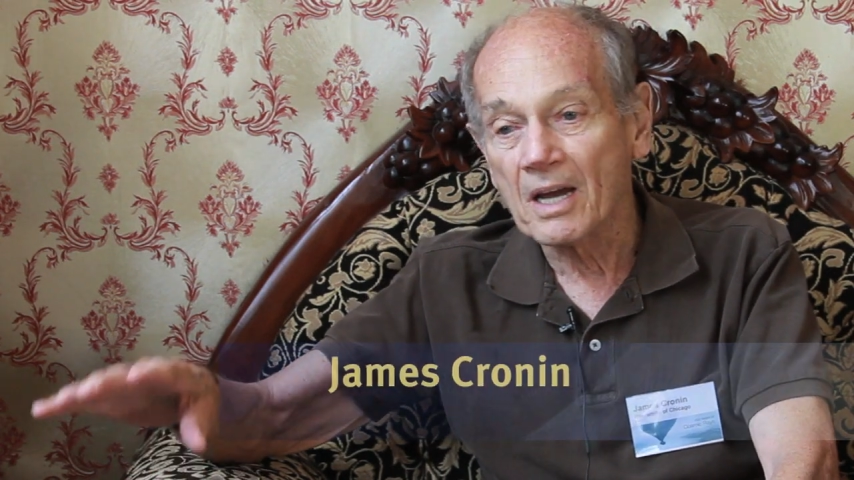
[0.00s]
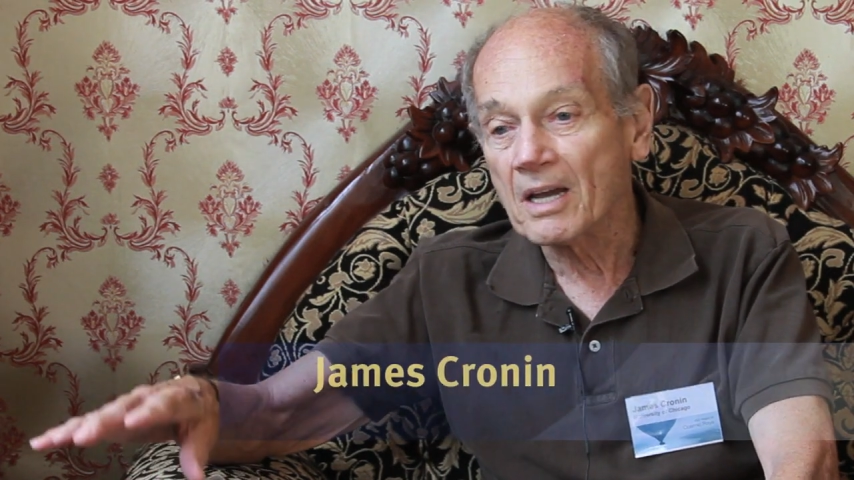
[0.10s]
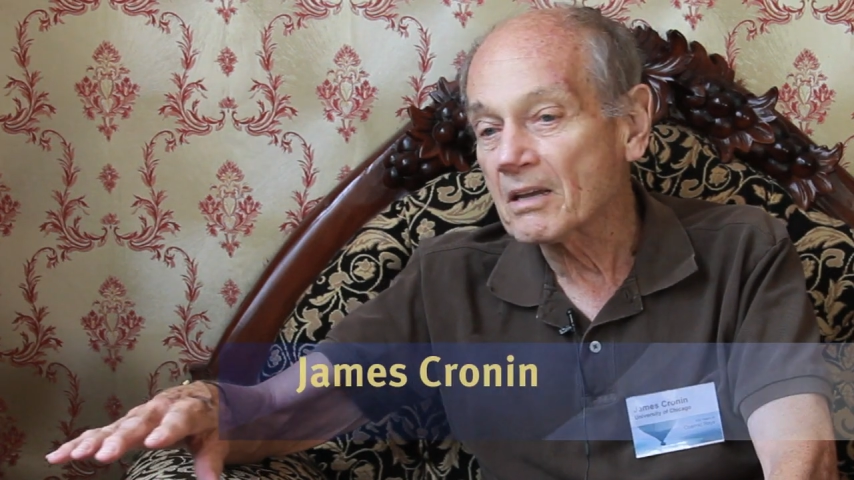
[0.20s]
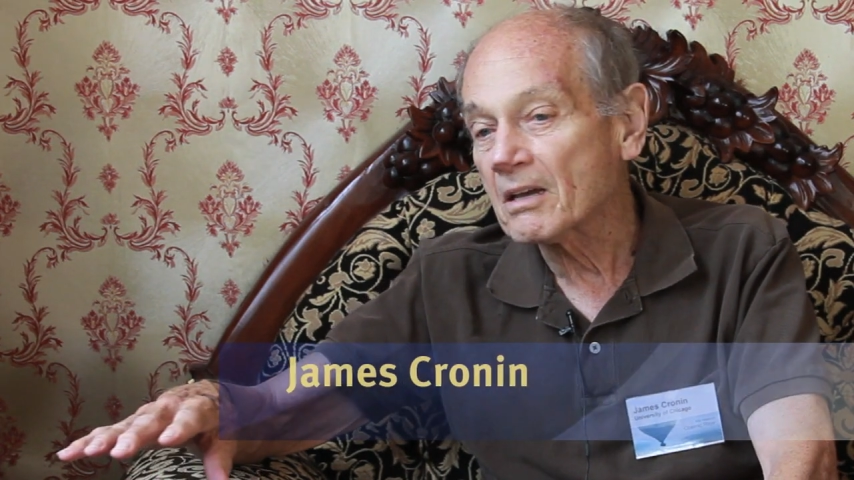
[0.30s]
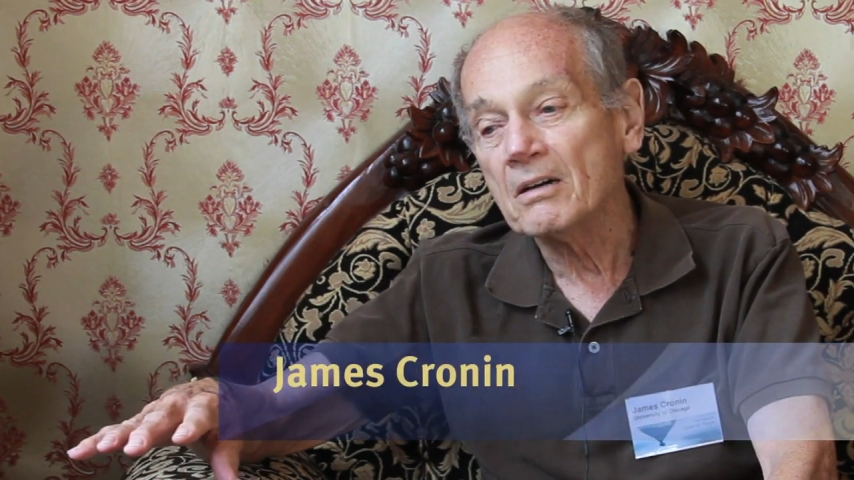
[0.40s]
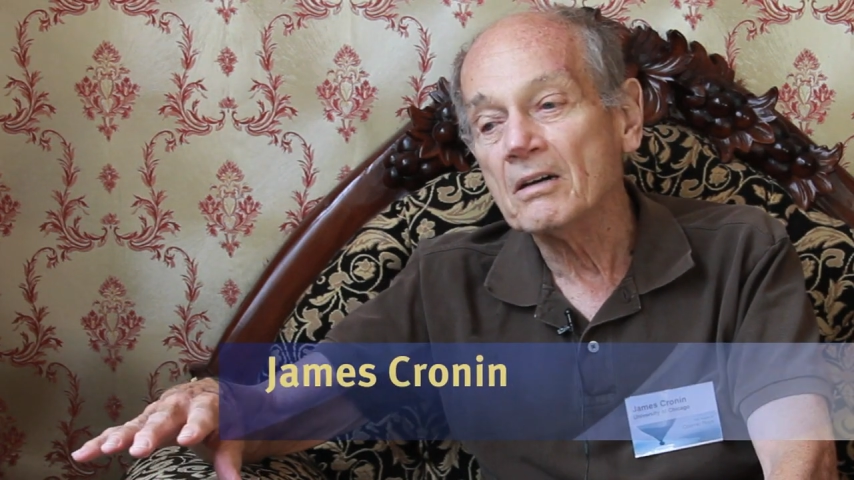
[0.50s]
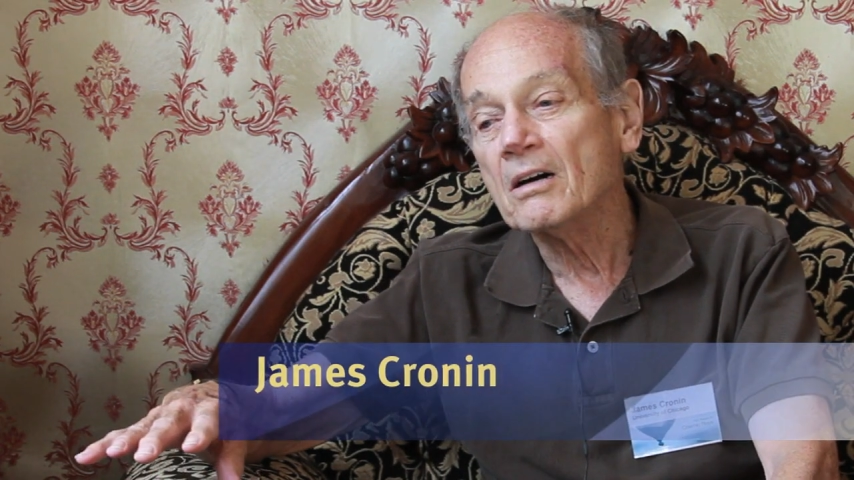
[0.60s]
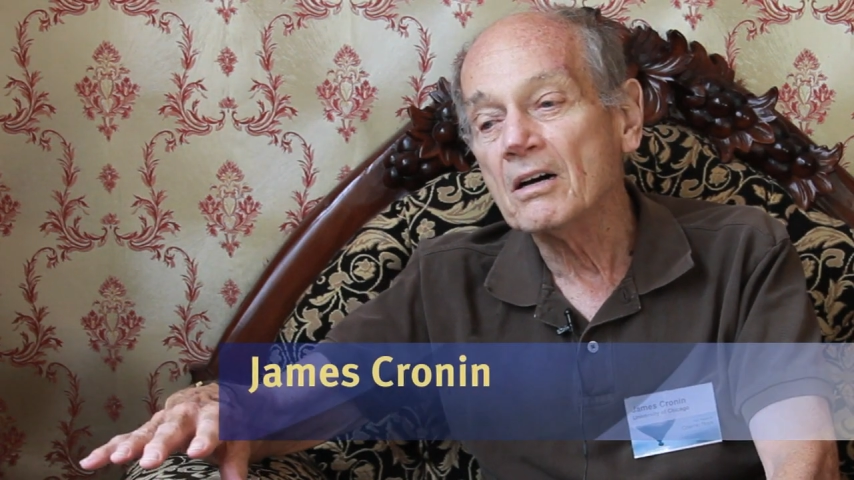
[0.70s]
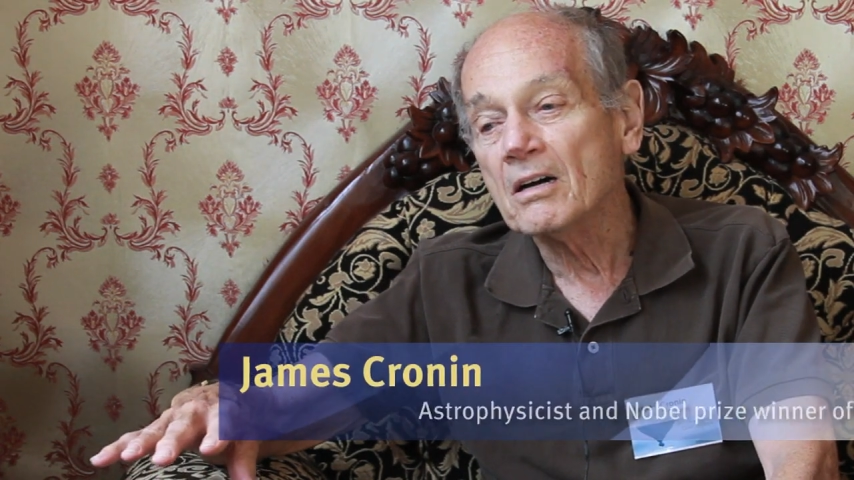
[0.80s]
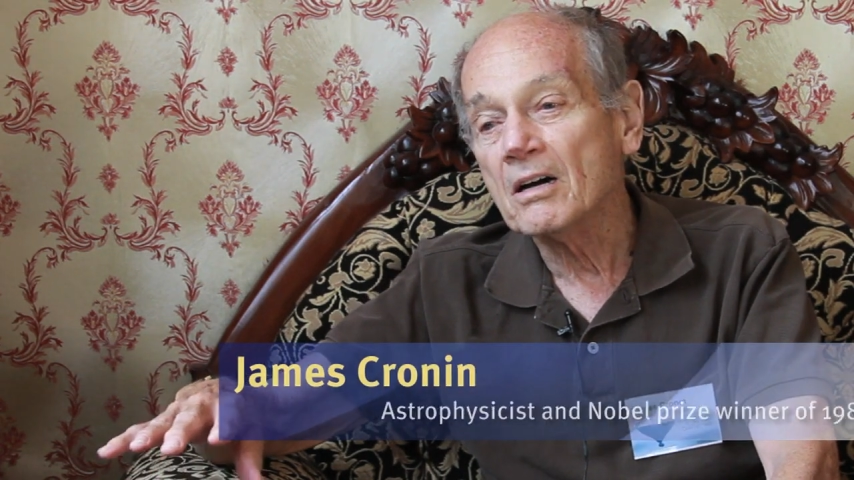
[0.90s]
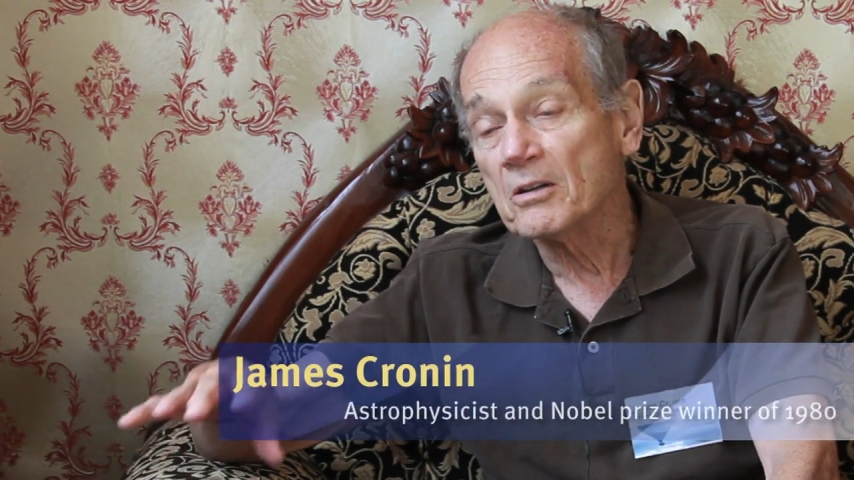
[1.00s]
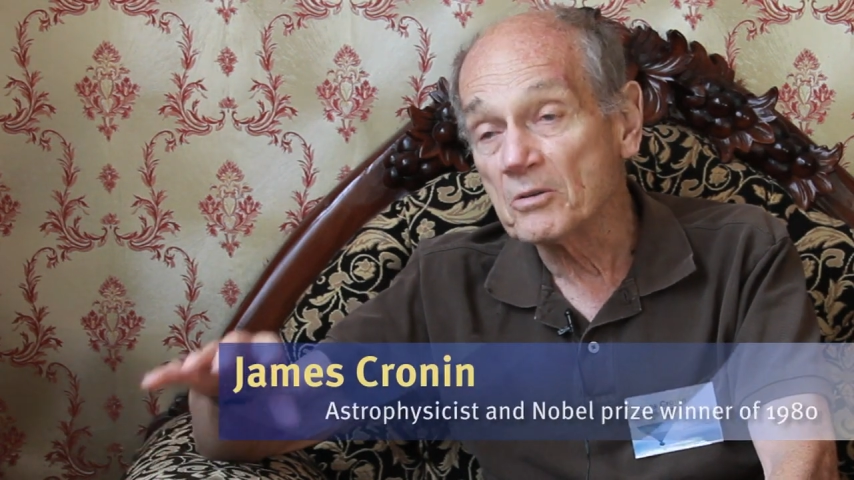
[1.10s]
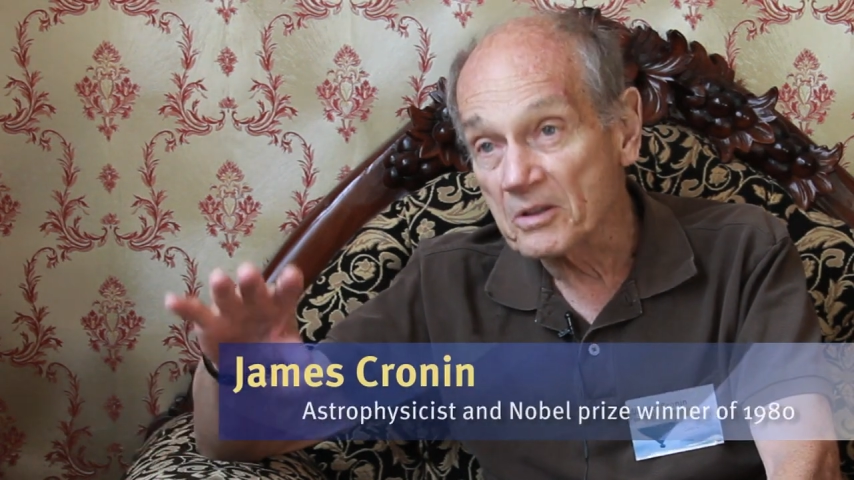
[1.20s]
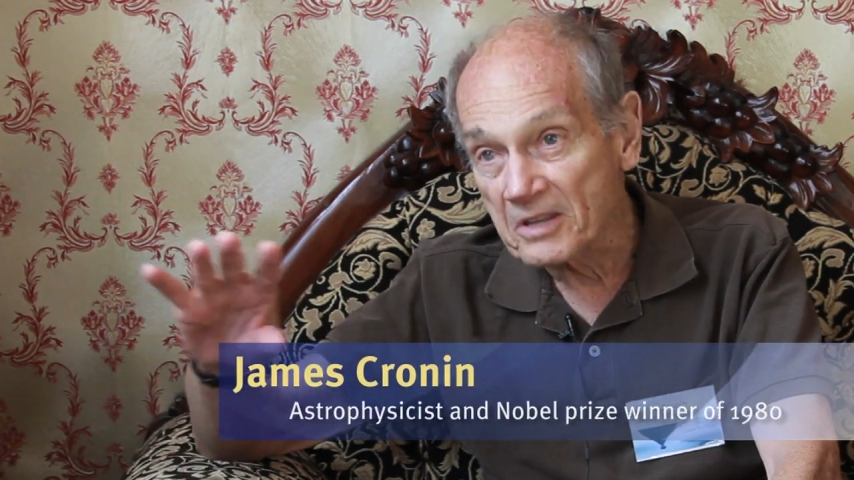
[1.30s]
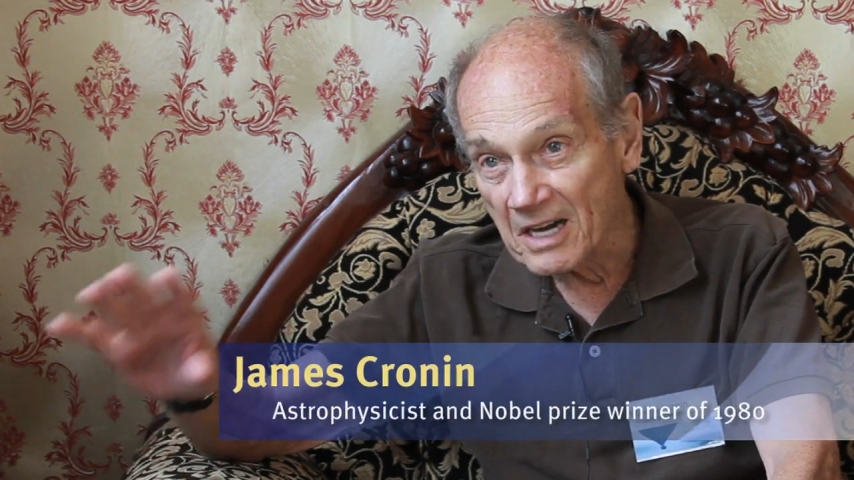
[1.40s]
like
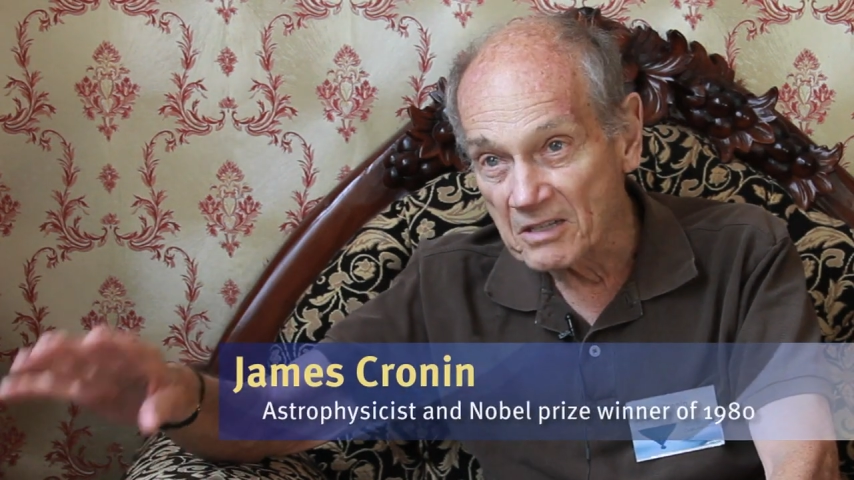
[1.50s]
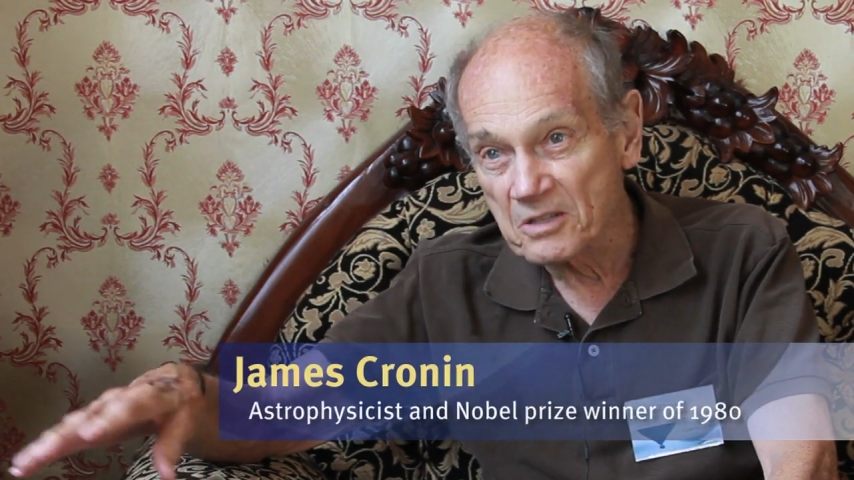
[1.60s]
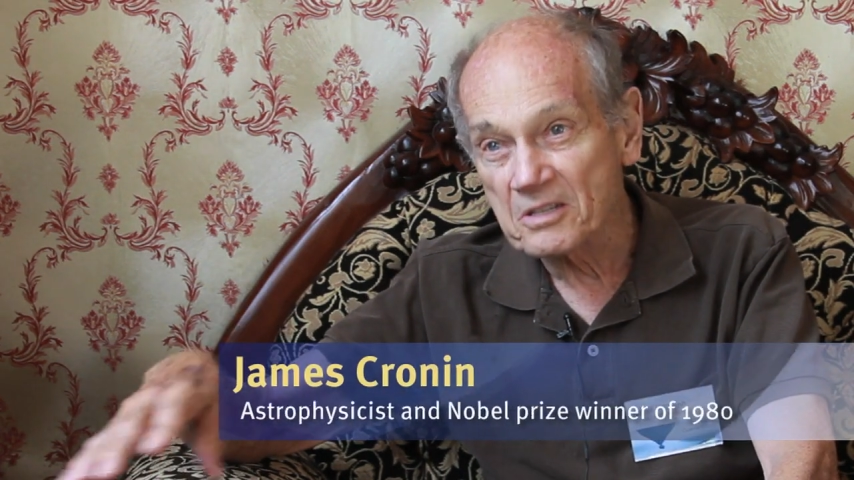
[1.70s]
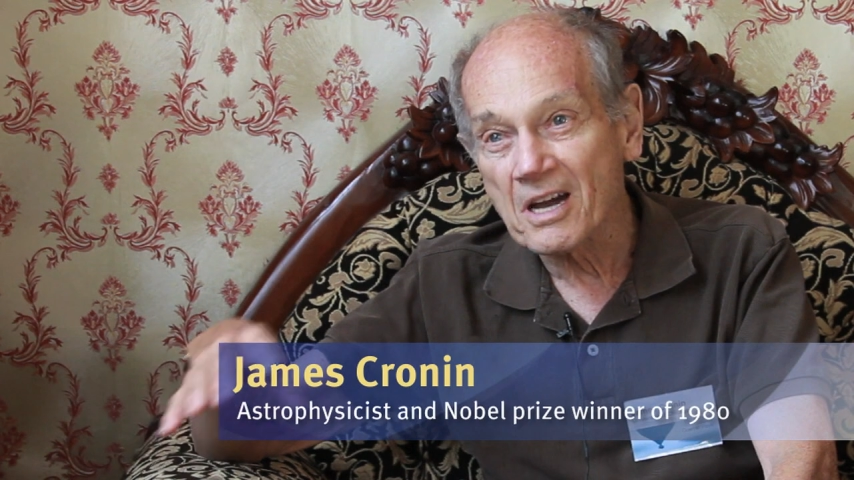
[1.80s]
100,000